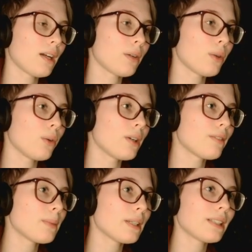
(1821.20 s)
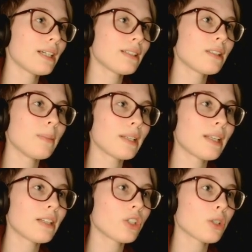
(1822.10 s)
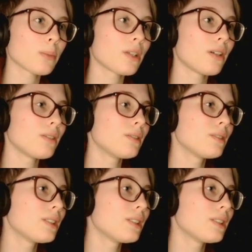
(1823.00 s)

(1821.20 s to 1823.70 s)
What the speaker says: I don't know enough about that to make that judgment call.